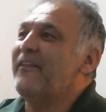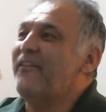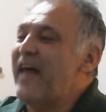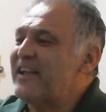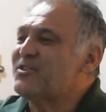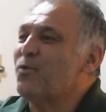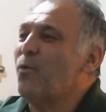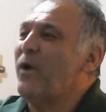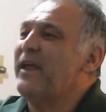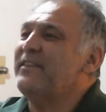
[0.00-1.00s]
That's
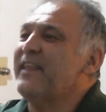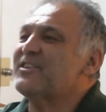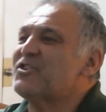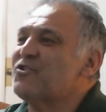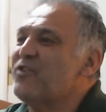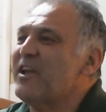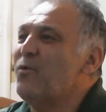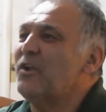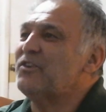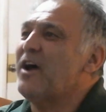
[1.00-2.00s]
when the string
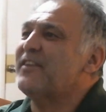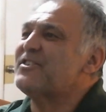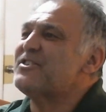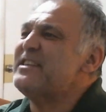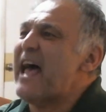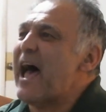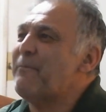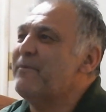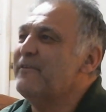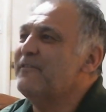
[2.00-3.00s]
will not
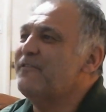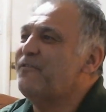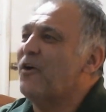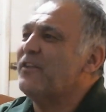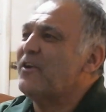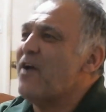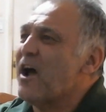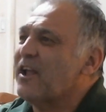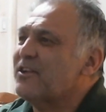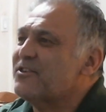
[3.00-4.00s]
snap for the
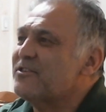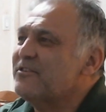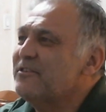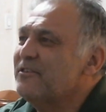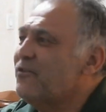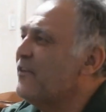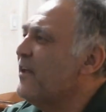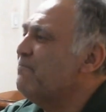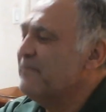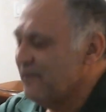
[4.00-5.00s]
rockets, for